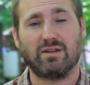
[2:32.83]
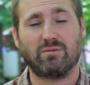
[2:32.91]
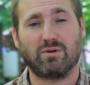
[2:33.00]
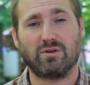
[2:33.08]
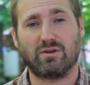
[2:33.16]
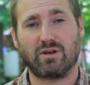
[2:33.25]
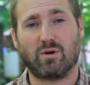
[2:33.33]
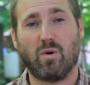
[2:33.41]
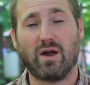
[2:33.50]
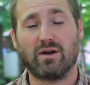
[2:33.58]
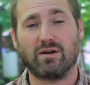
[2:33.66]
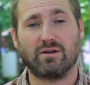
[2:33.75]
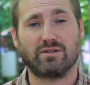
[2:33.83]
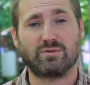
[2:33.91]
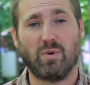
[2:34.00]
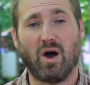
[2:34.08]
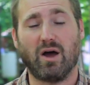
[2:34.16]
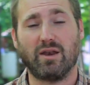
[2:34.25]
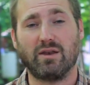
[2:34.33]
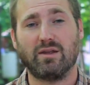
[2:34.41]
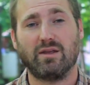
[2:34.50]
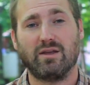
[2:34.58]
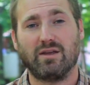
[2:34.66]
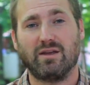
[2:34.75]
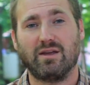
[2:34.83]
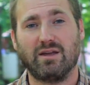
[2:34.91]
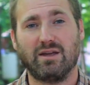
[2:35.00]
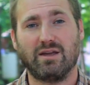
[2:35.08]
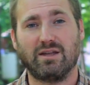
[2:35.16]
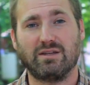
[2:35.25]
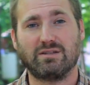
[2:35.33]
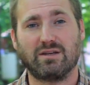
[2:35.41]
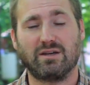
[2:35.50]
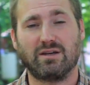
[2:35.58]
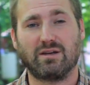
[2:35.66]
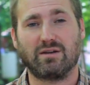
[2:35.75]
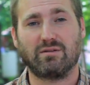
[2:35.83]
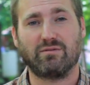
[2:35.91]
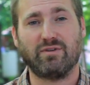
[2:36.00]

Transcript: where you can acquire spawn and a uh,